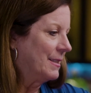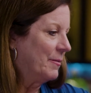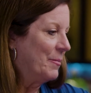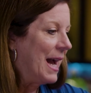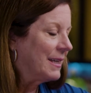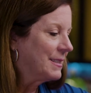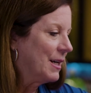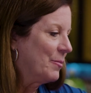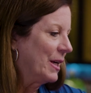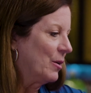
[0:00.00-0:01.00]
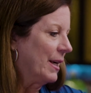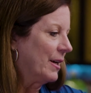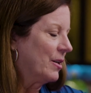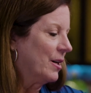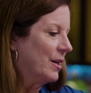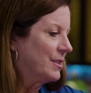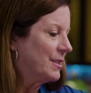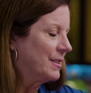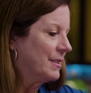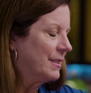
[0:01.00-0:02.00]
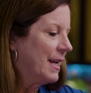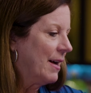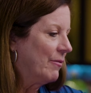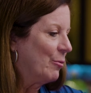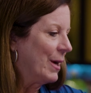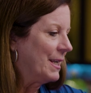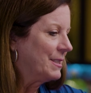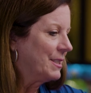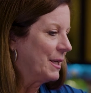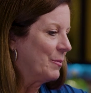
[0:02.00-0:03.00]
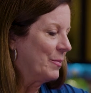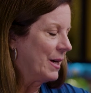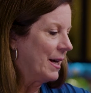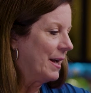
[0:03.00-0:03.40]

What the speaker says: maxed out my credit cards, didn't have a way to get by.